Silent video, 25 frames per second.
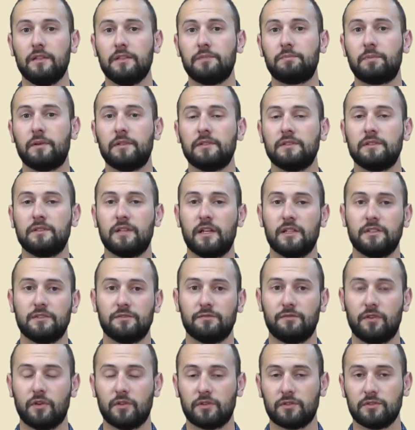This
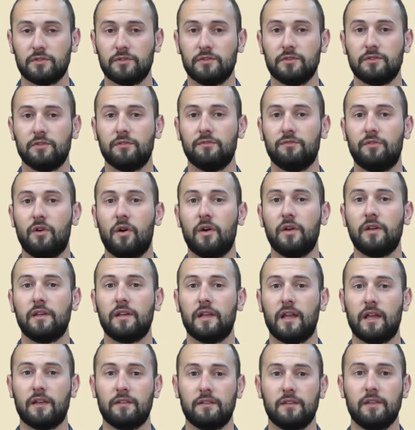presentation focuses on
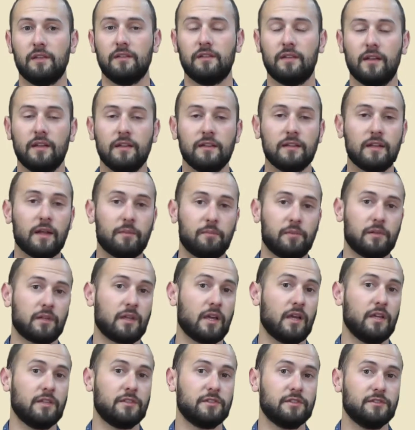finding out the intended
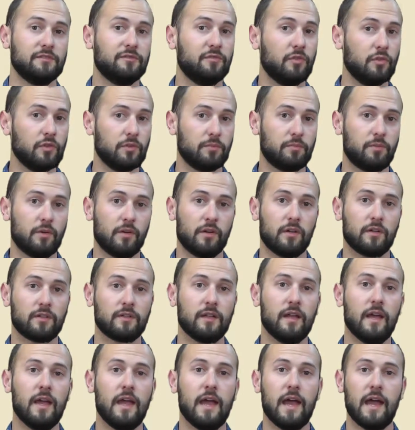application for the
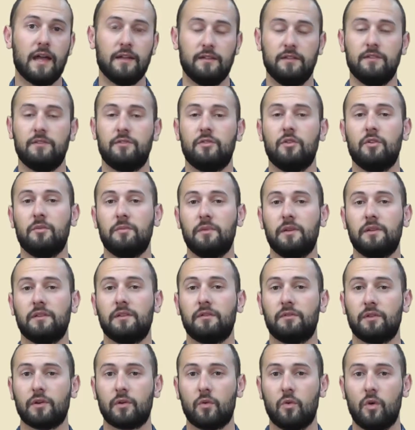product and
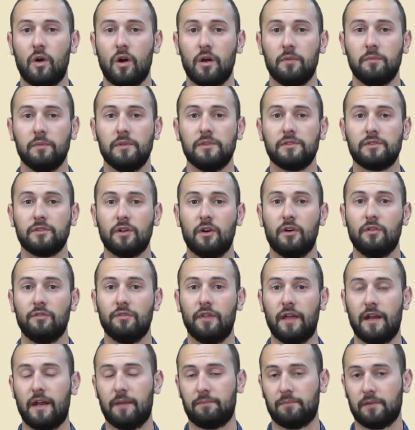determining the requirements
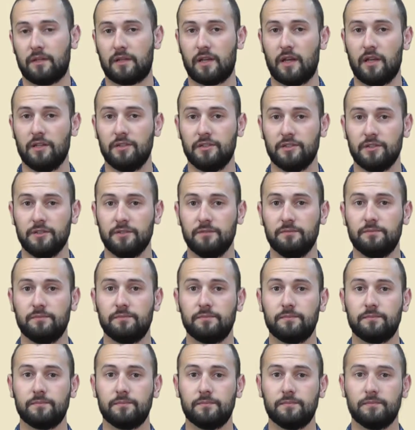of that application.
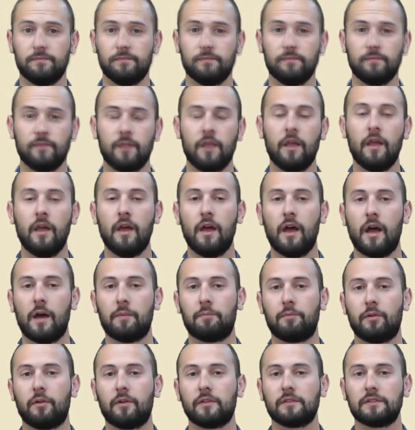
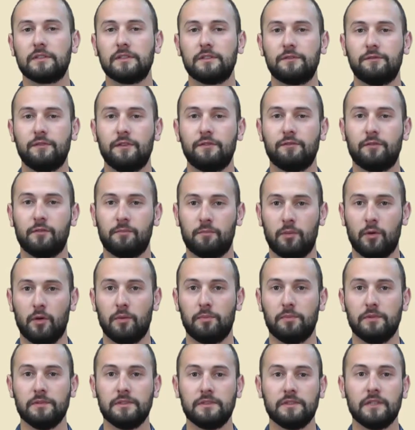A product is fit for
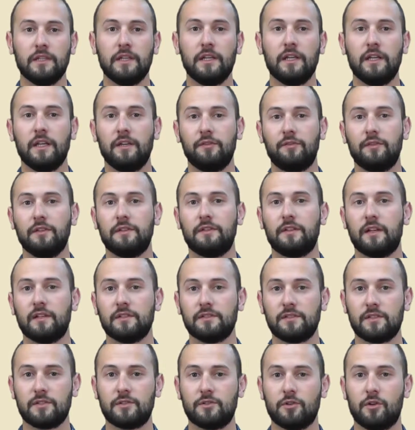purpose if it
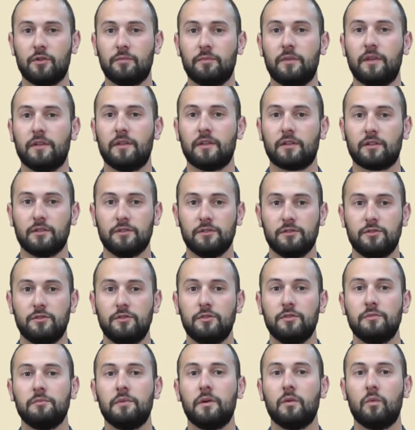does the job that the
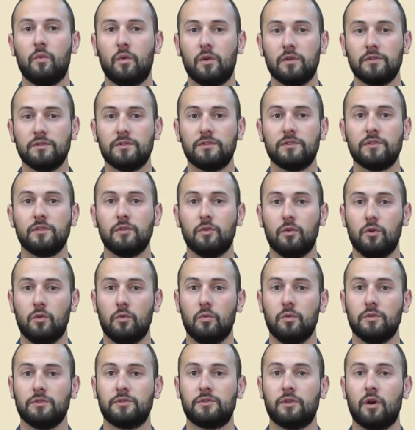consumer wants
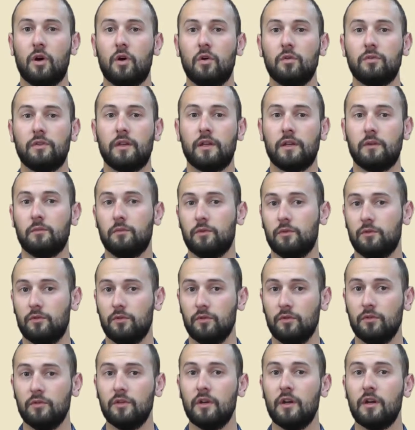or was told that it would
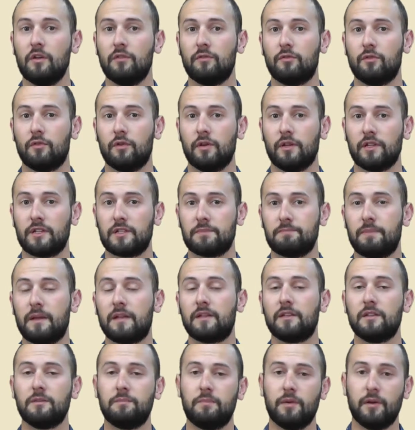do for an
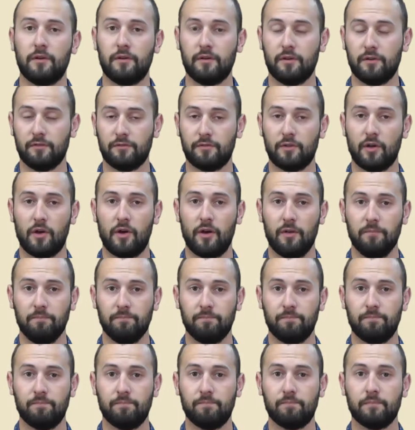expected period of
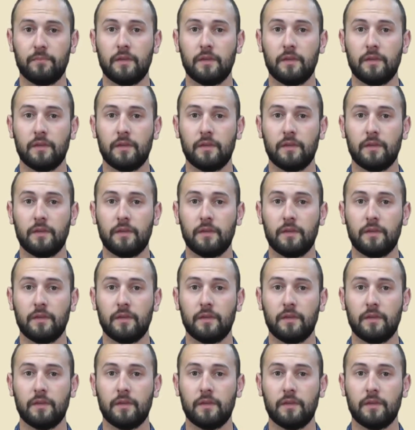time.